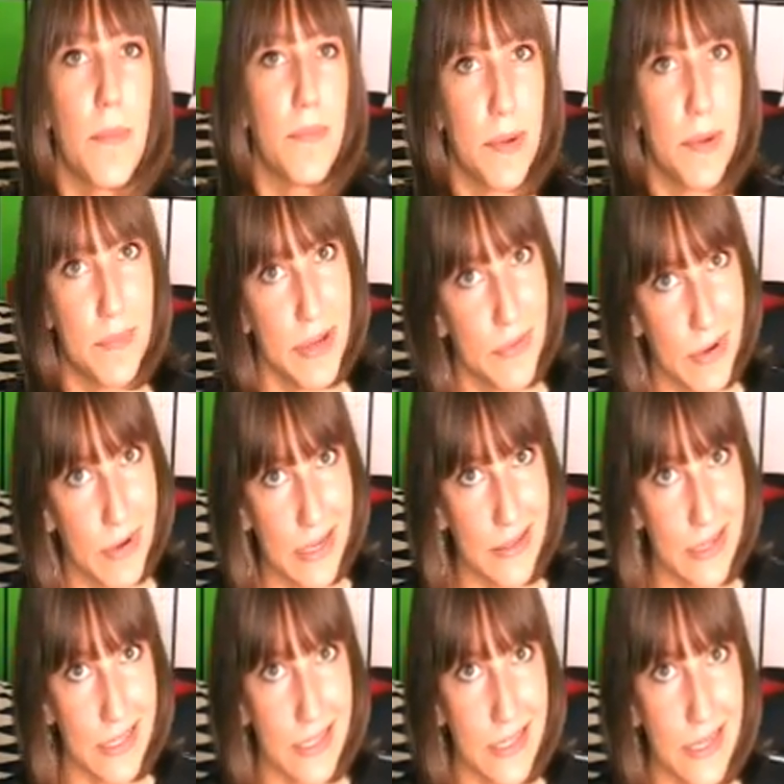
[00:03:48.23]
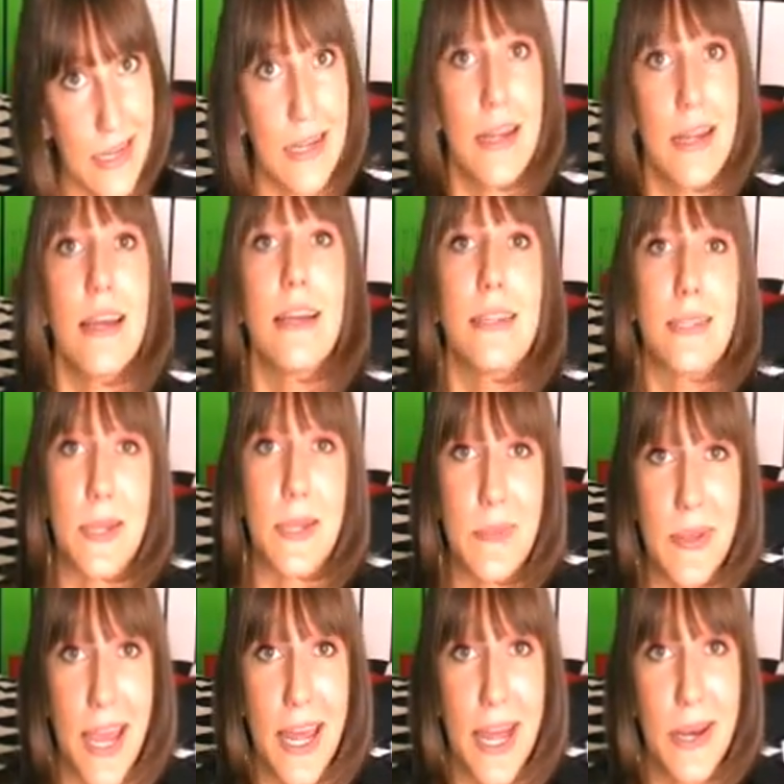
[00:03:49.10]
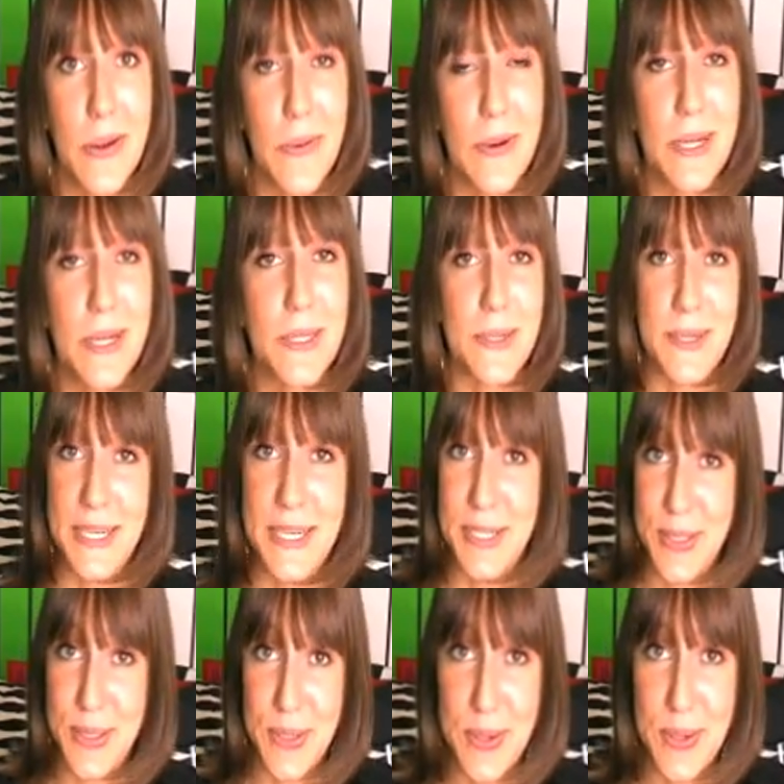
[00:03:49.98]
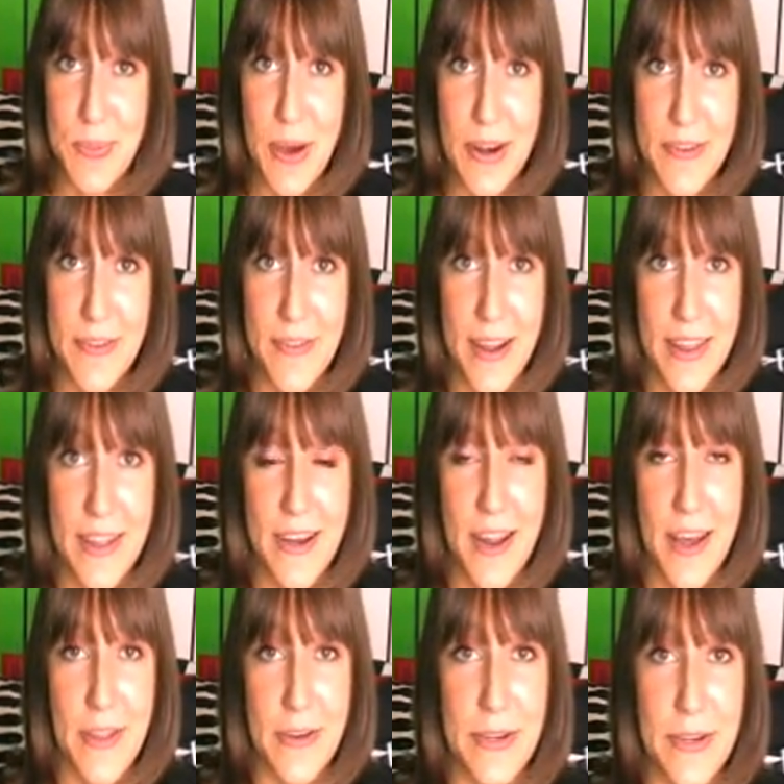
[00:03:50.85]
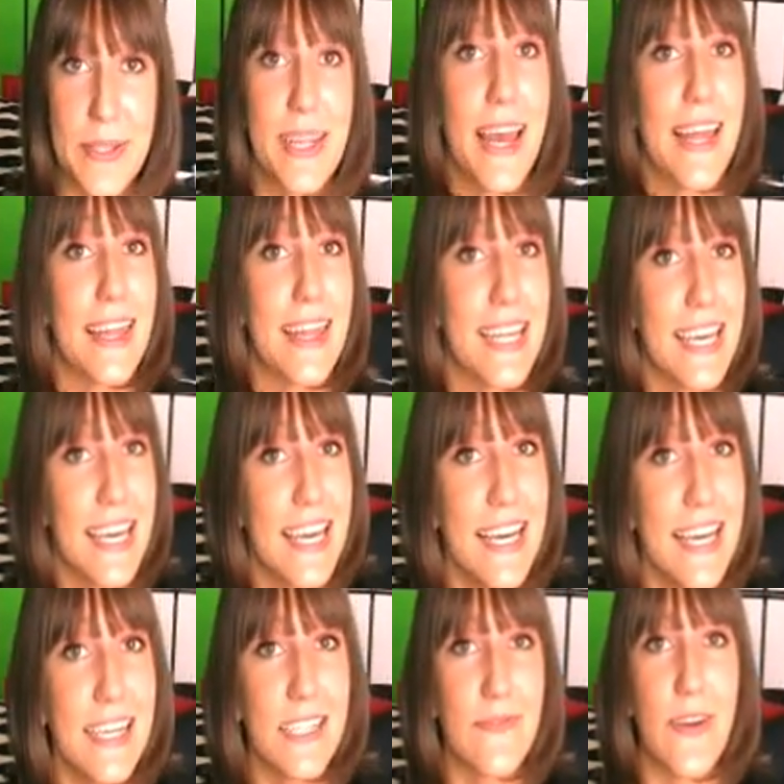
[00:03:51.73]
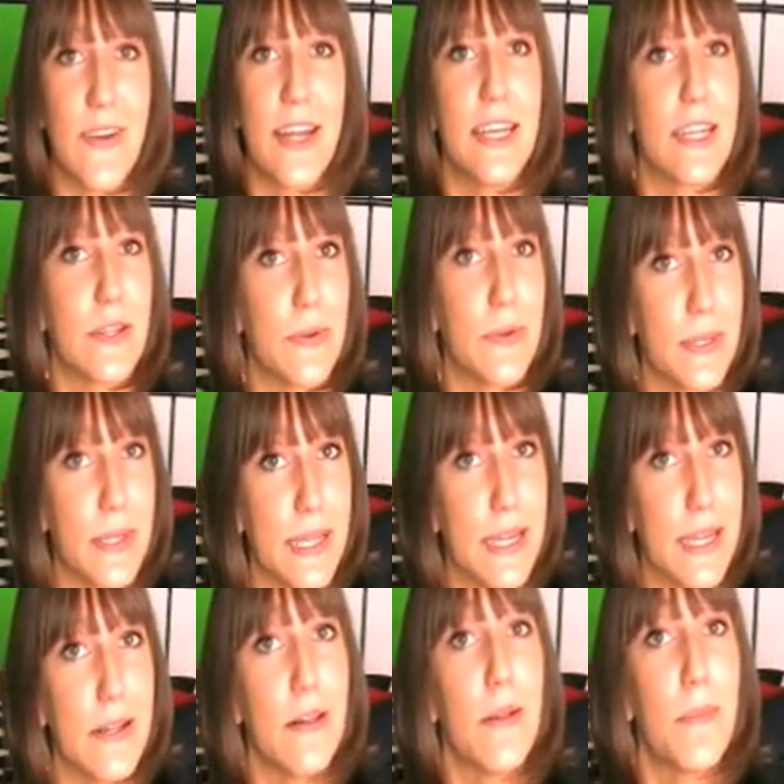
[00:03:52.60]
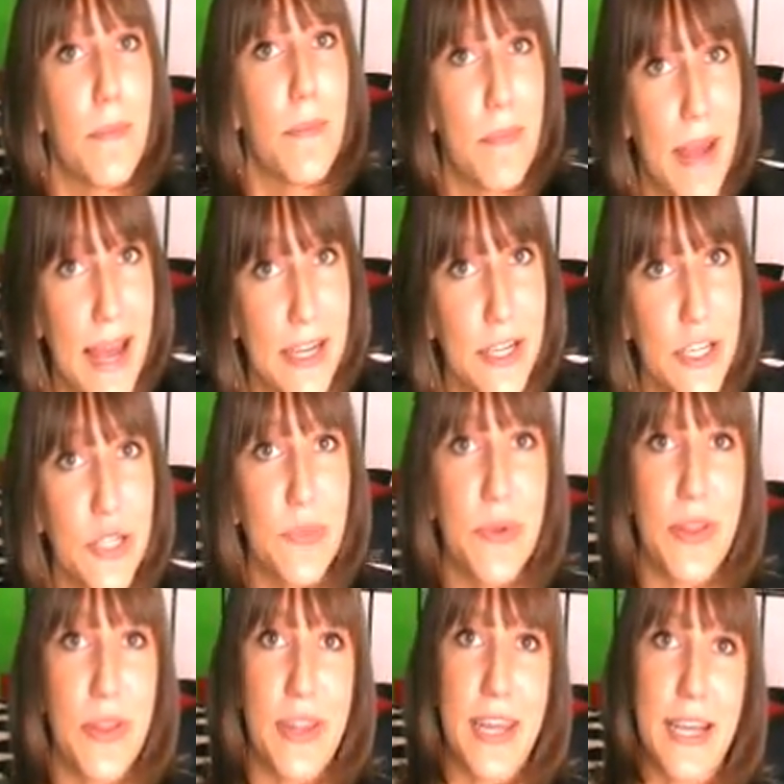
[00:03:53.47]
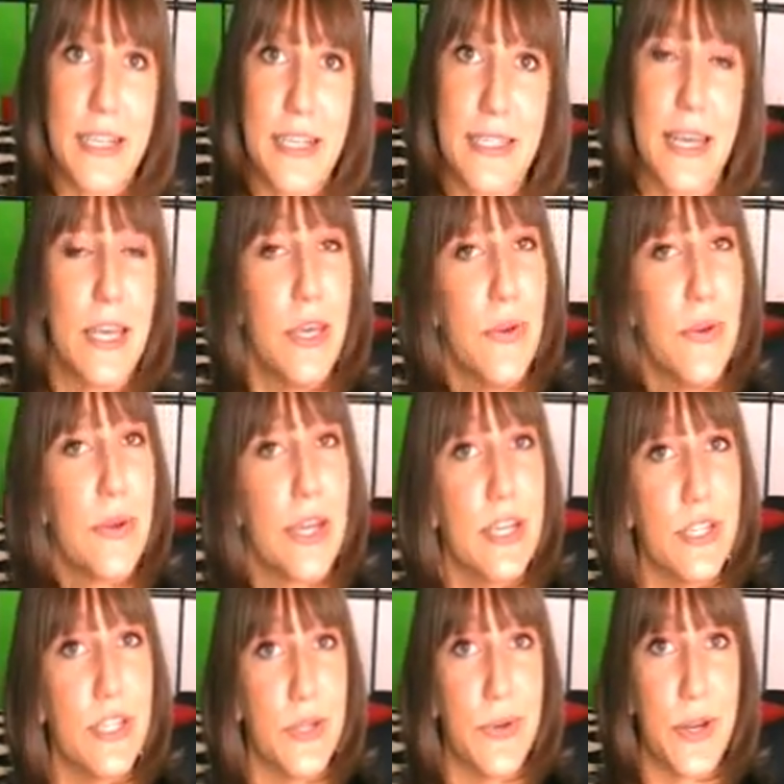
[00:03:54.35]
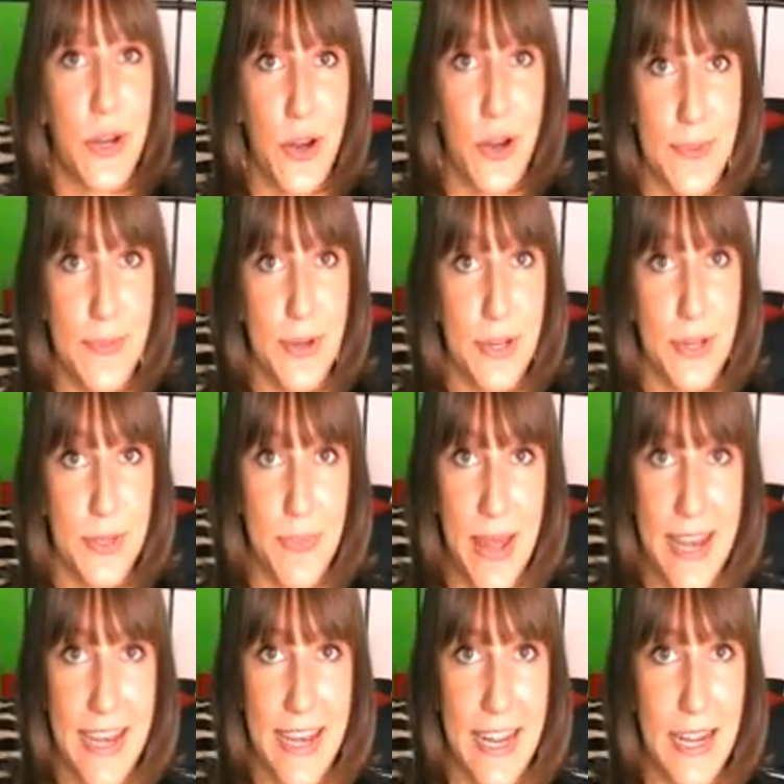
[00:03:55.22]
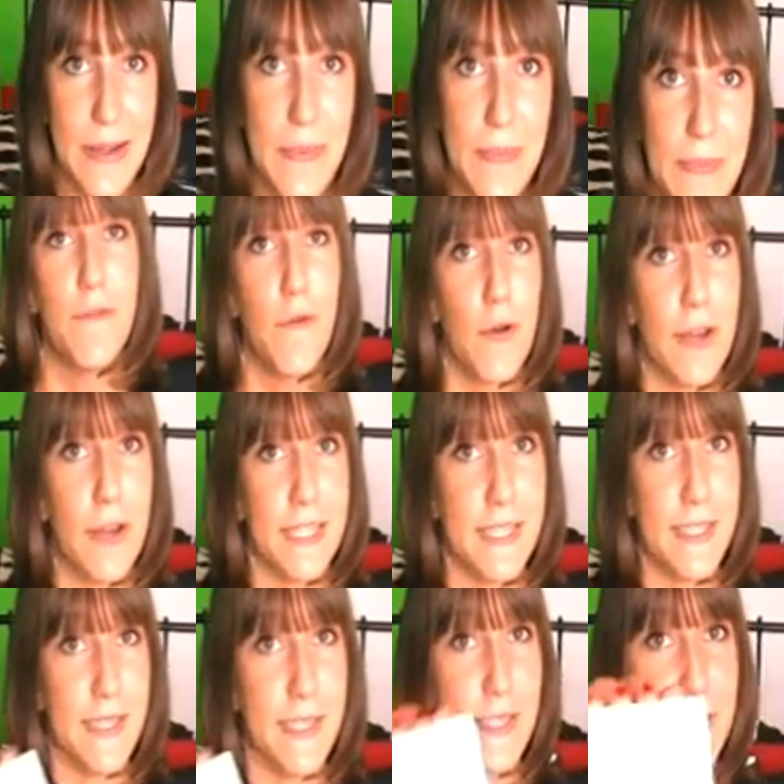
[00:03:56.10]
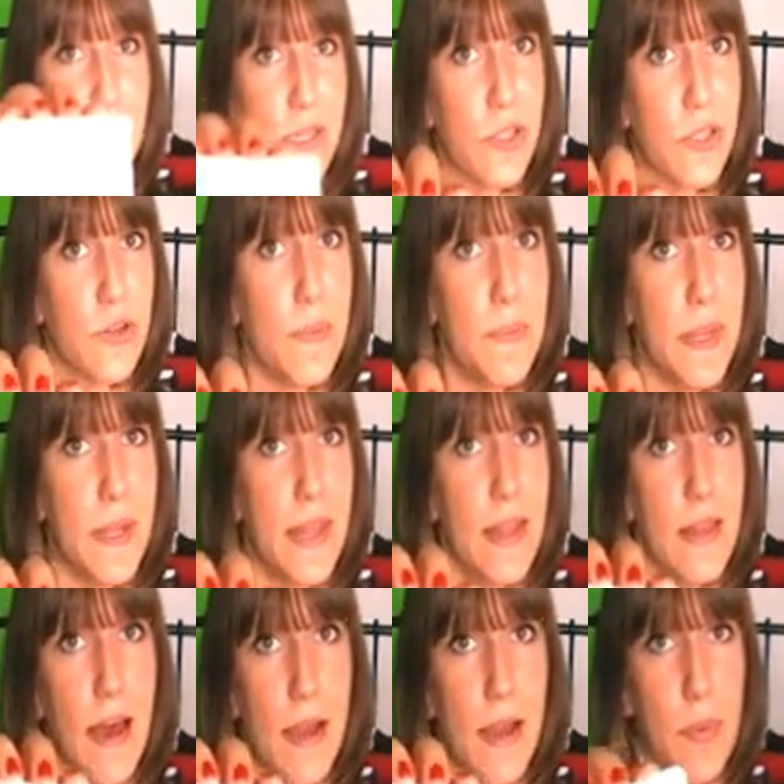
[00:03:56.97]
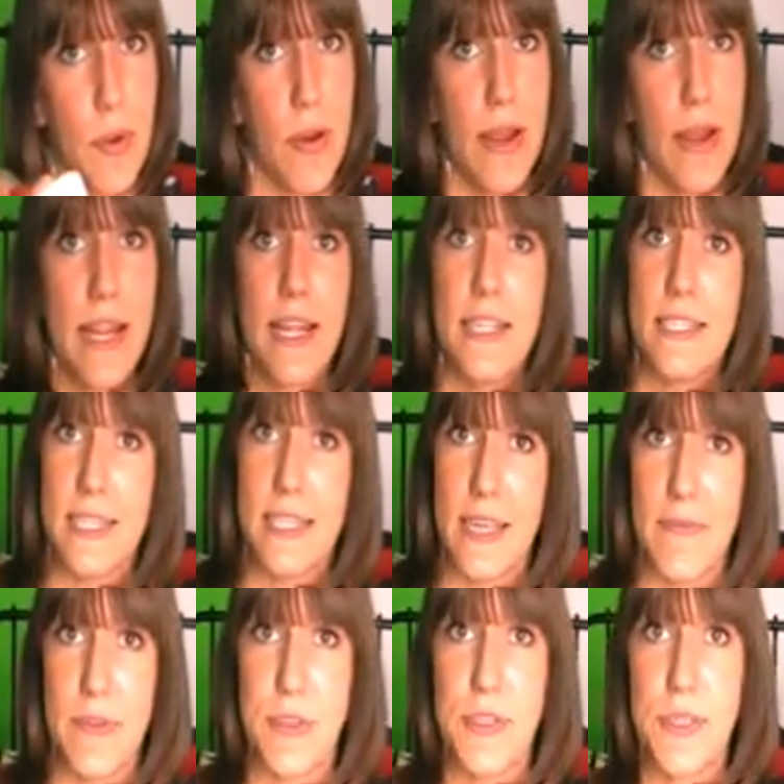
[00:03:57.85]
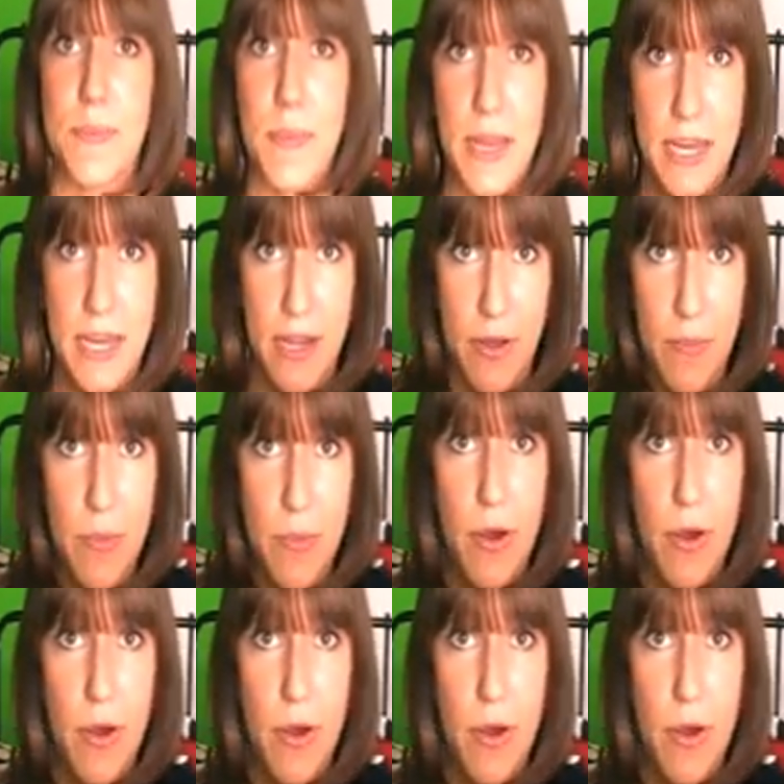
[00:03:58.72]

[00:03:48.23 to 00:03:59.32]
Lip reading: But be realistic. Some categories are easier to modify than others, and the key is finding those little, manageable things that you can do to curb your spending. For instance, a trip to the library can save you some money on